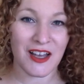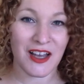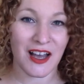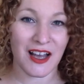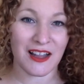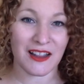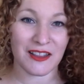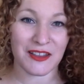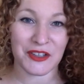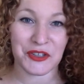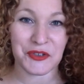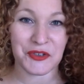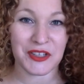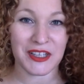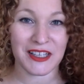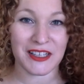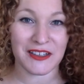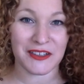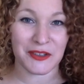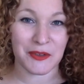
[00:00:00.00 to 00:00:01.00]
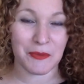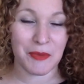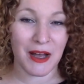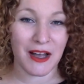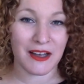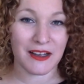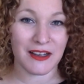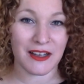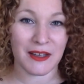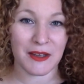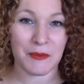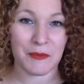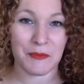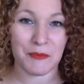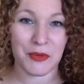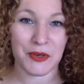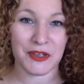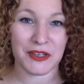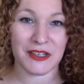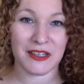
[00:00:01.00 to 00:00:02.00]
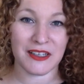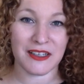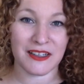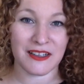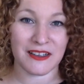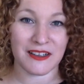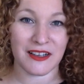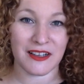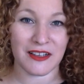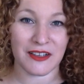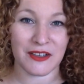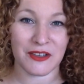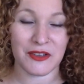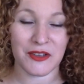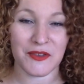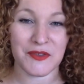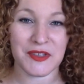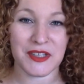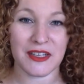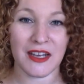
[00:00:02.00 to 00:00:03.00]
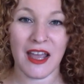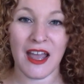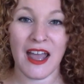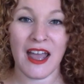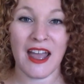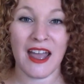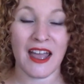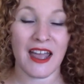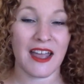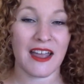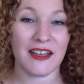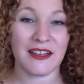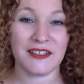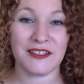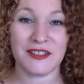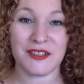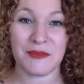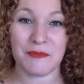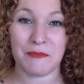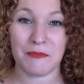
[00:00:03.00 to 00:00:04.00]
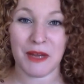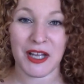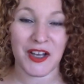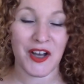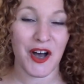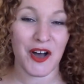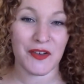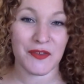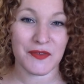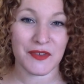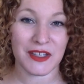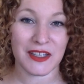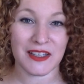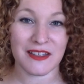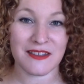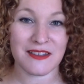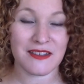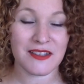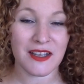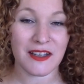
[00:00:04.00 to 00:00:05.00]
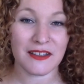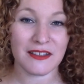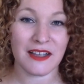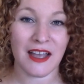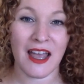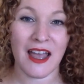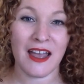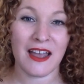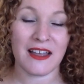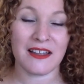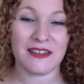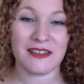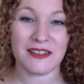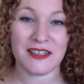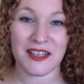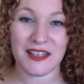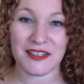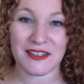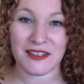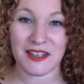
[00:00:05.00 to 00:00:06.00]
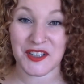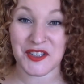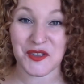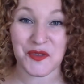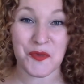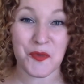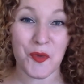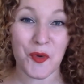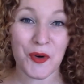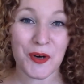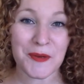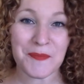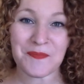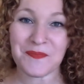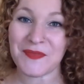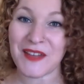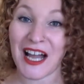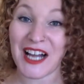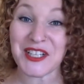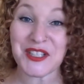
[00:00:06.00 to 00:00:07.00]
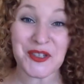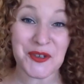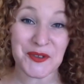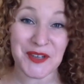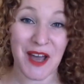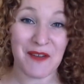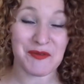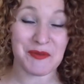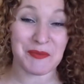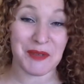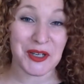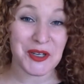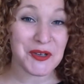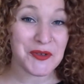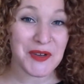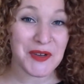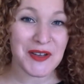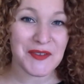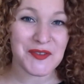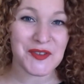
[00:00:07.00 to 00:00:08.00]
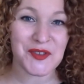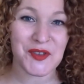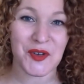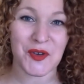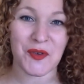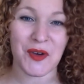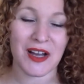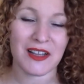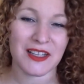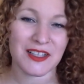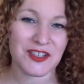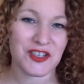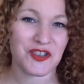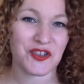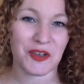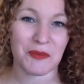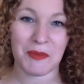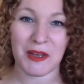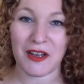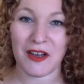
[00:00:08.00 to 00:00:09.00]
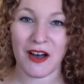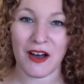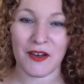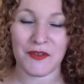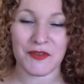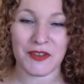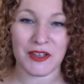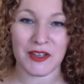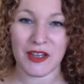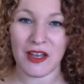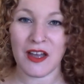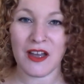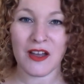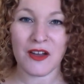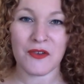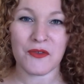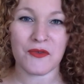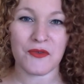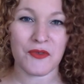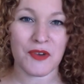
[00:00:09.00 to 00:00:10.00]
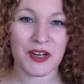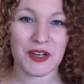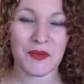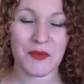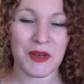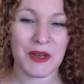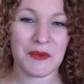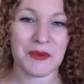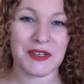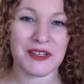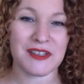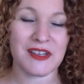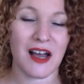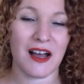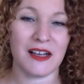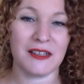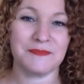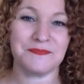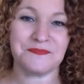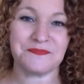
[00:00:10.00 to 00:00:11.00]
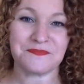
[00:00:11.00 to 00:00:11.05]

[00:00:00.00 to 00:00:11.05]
I literally get a little pot, I put it in, and I close it, and my coffee is done. It stays nice and warm. I don't have a microwave, so I like to drink my coffee right away when it's hot.